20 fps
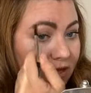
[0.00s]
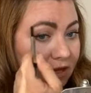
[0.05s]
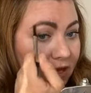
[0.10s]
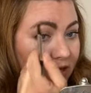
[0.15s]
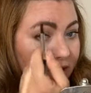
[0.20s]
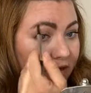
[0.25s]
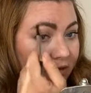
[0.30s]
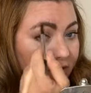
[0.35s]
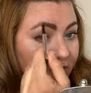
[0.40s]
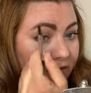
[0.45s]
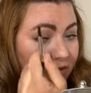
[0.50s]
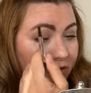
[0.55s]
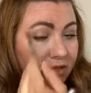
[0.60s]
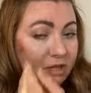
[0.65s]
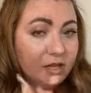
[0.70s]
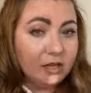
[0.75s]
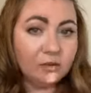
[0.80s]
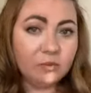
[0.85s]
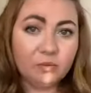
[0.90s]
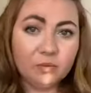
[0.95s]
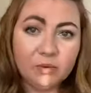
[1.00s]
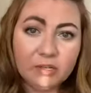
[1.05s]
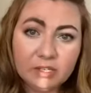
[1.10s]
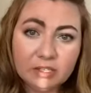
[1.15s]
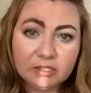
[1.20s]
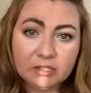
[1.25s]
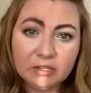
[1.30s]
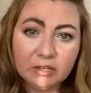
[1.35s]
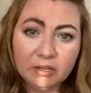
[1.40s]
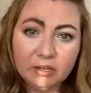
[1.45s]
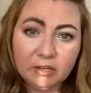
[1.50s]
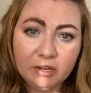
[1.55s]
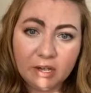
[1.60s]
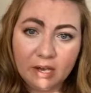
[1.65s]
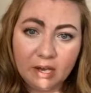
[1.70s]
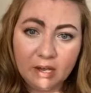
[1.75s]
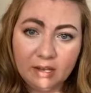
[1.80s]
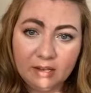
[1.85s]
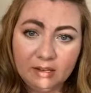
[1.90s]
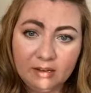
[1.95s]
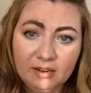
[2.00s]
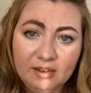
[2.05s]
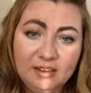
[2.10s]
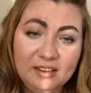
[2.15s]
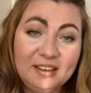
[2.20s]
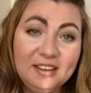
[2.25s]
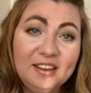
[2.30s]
I know, you're like, what is going on?